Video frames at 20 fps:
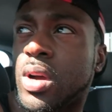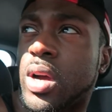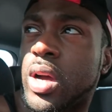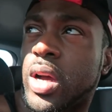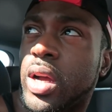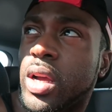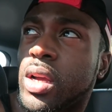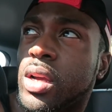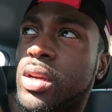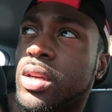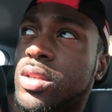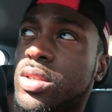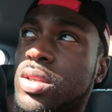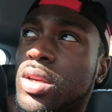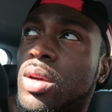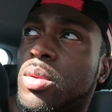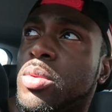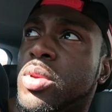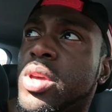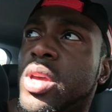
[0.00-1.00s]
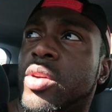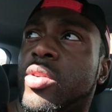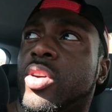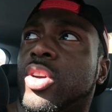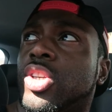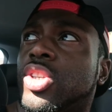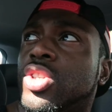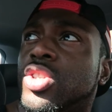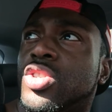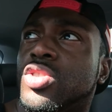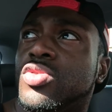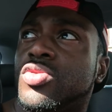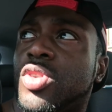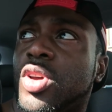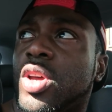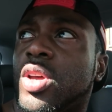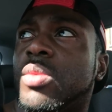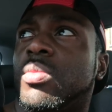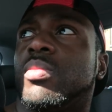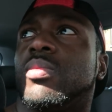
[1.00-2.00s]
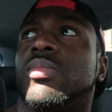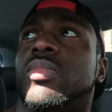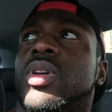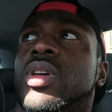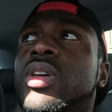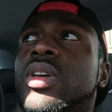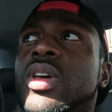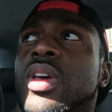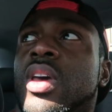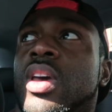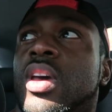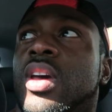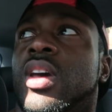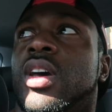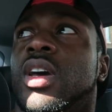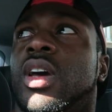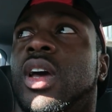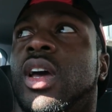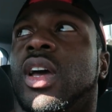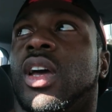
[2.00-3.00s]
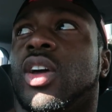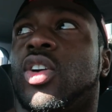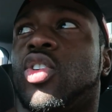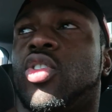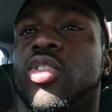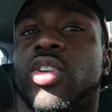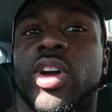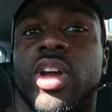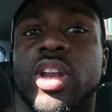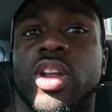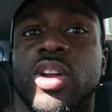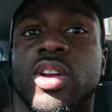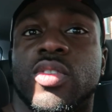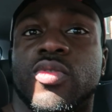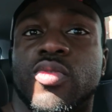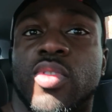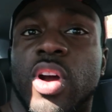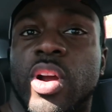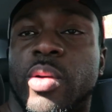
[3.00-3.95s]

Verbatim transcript: Alright guys, so I'm here at Streatham and Croydon